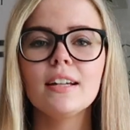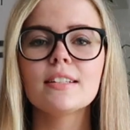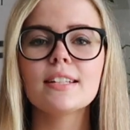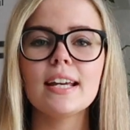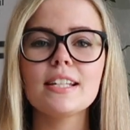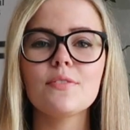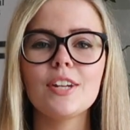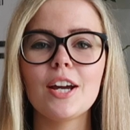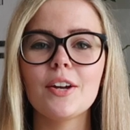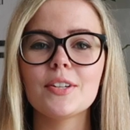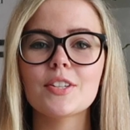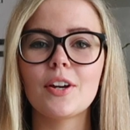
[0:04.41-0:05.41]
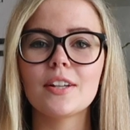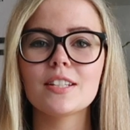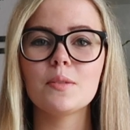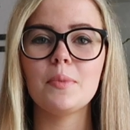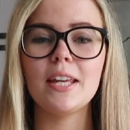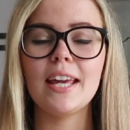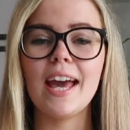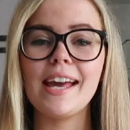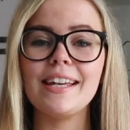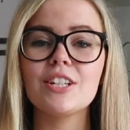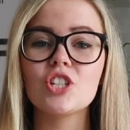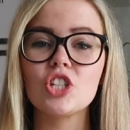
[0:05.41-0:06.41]
Today's video is going to be
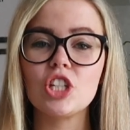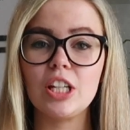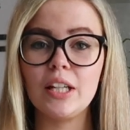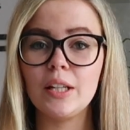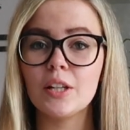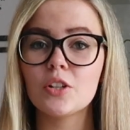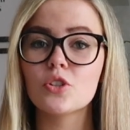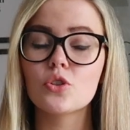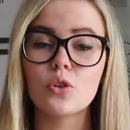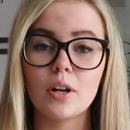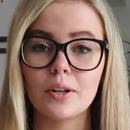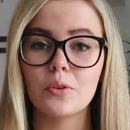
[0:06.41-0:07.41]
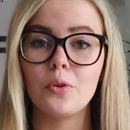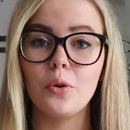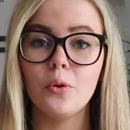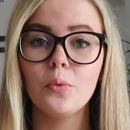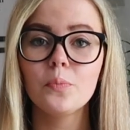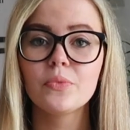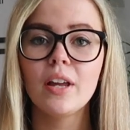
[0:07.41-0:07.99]
a SHEIN try-on haul.